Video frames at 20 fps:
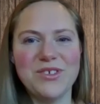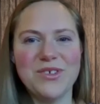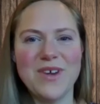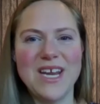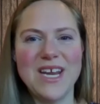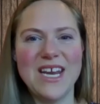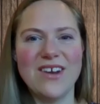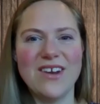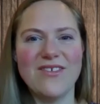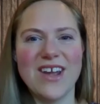
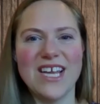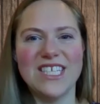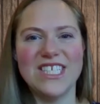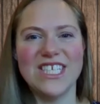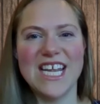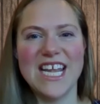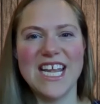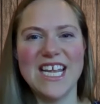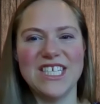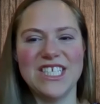training or
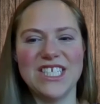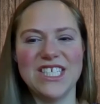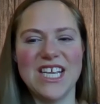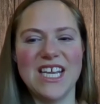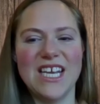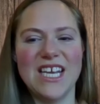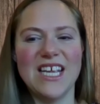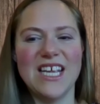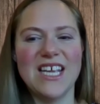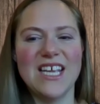
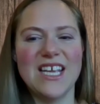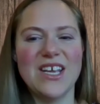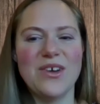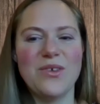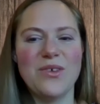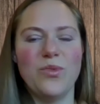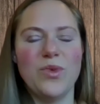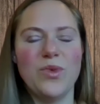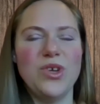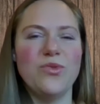education
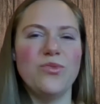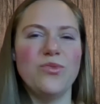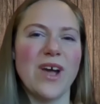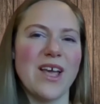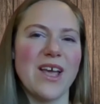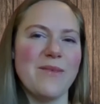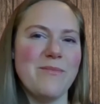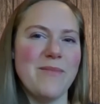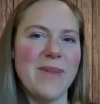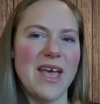would you
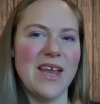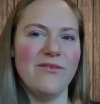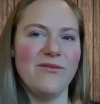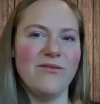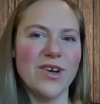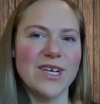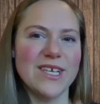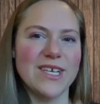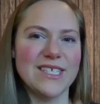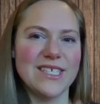recommend
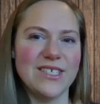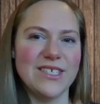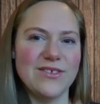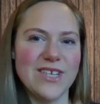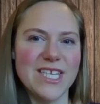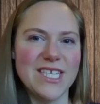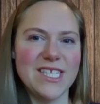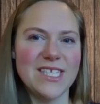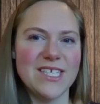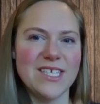for a
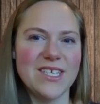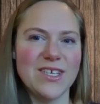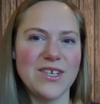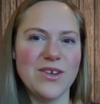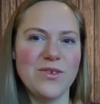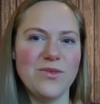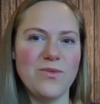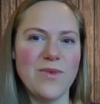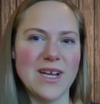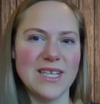student
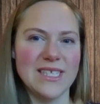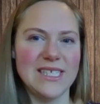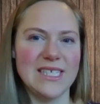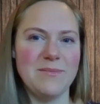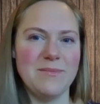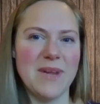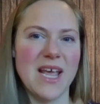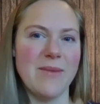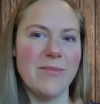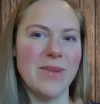who wants to
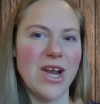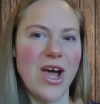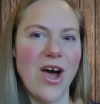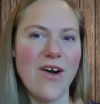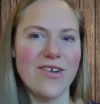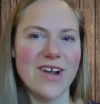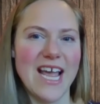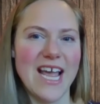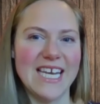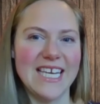become an
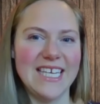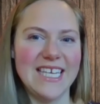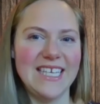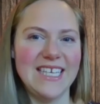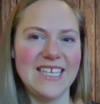RN?